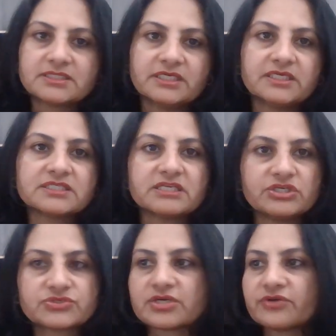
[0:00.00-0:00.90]
It is
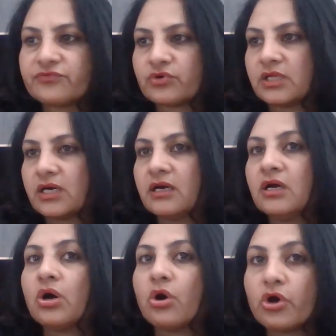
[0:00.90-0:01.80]
easier for the
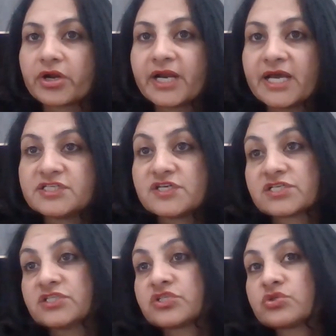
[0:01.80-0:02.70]
organizations